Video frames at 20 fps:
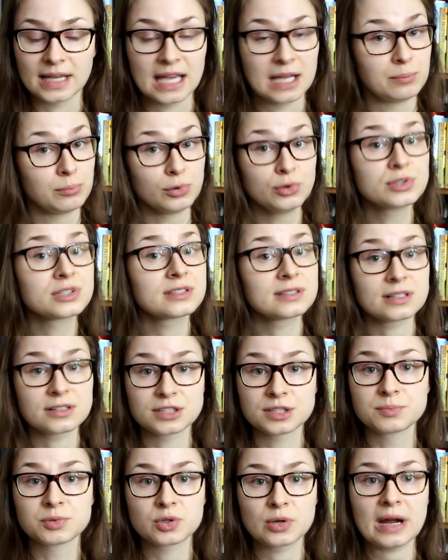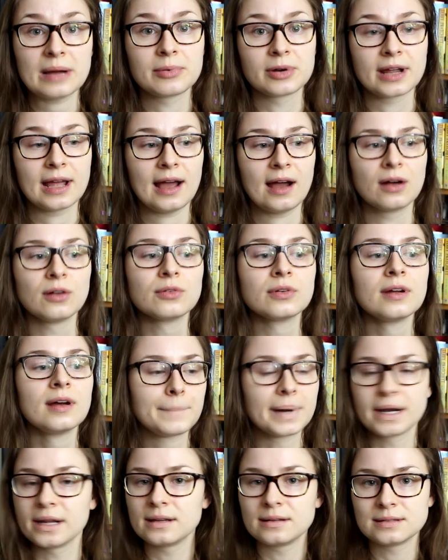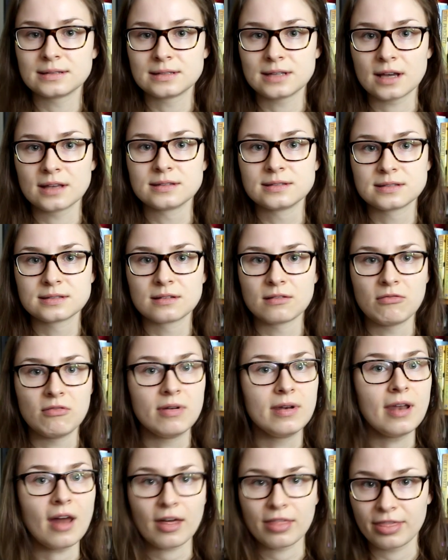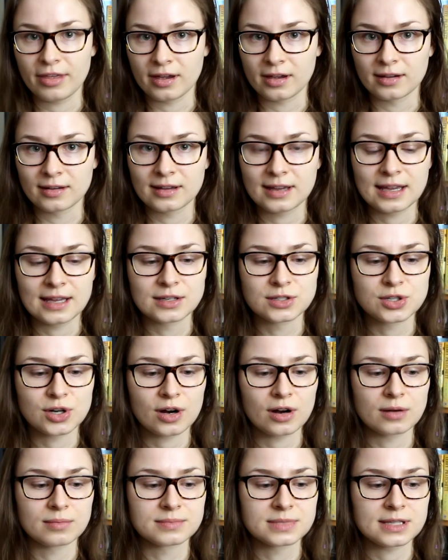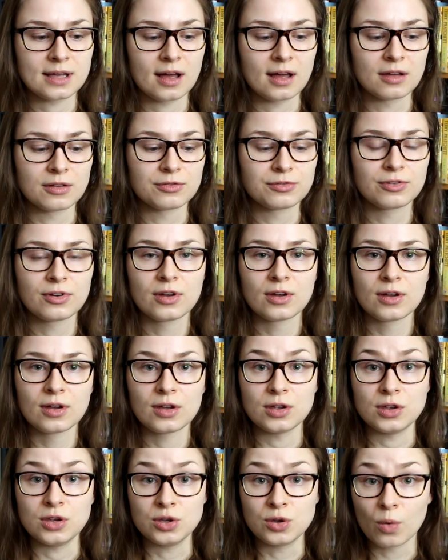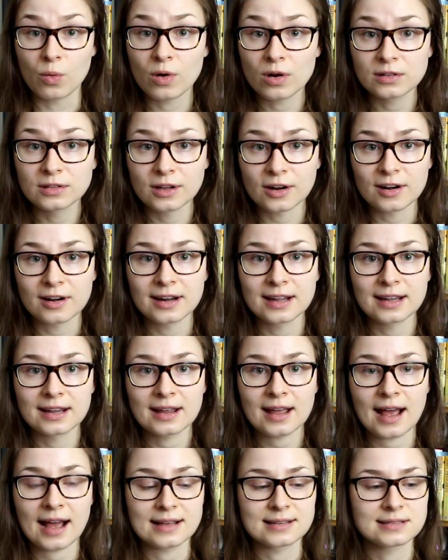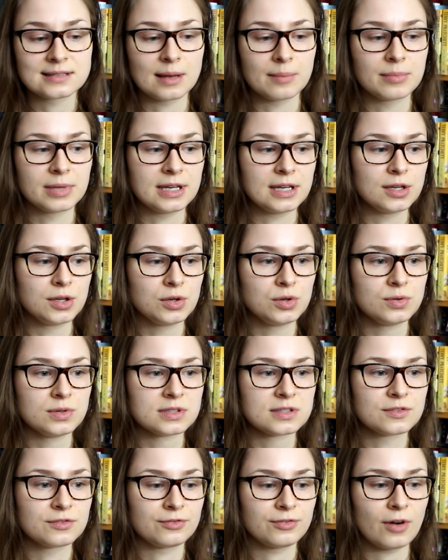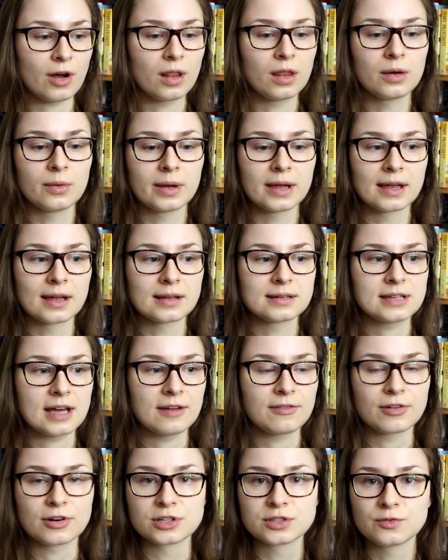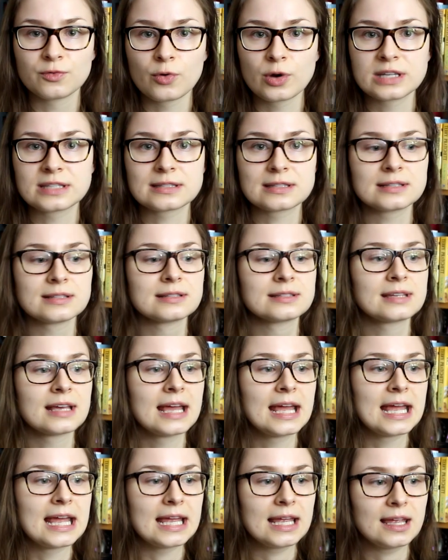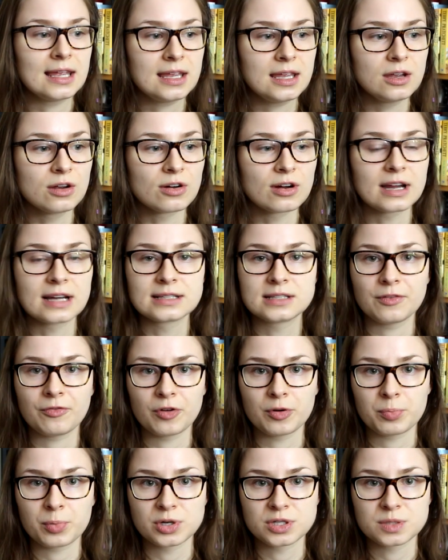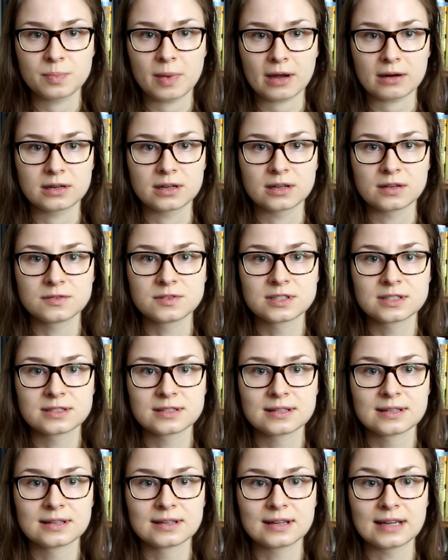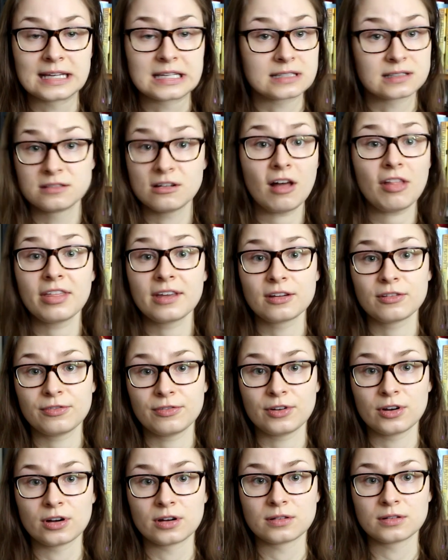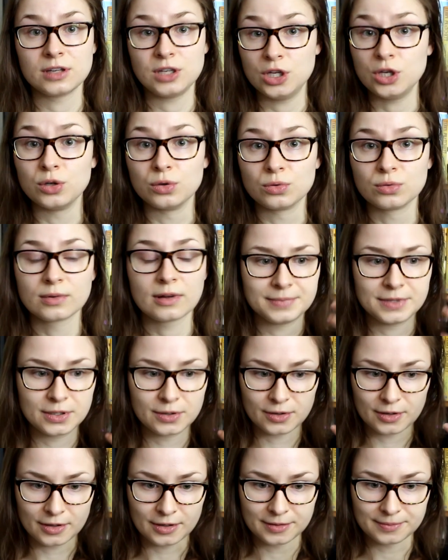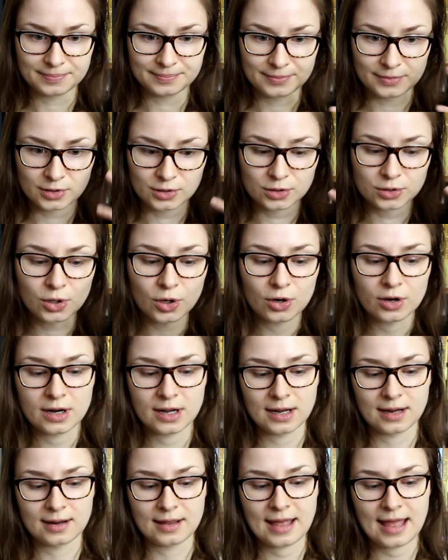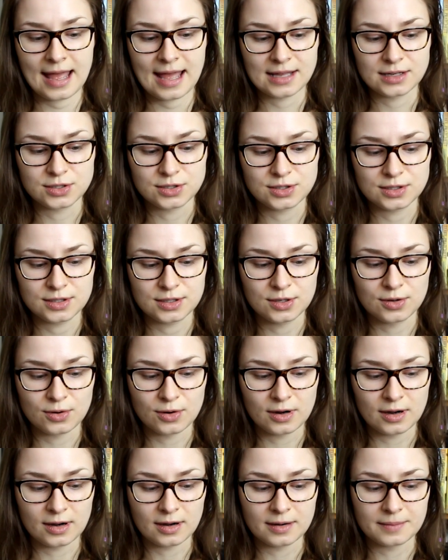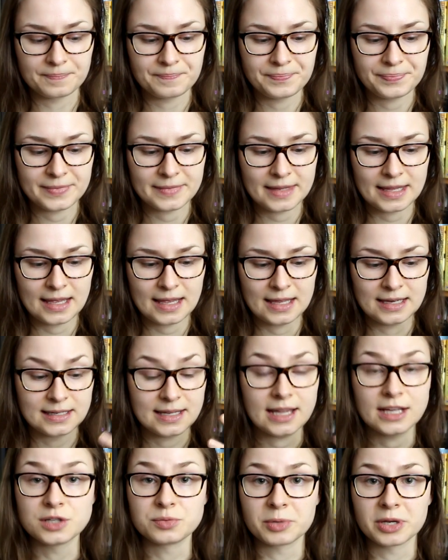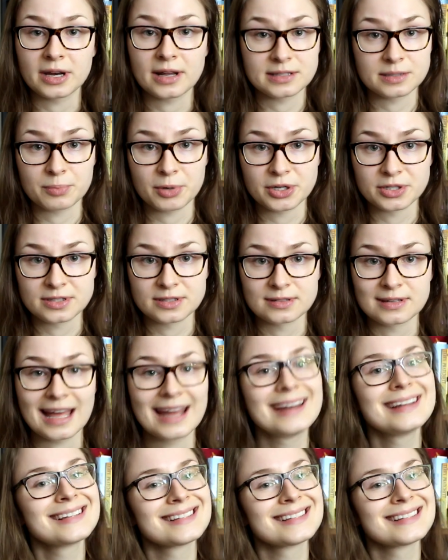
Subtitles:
It boosts their subscriber count, but it does nothing in terms of your learning as somebody who is following diverse voices, hearing different perspectives. It does nothing for you, your learning and your engagement as a person, and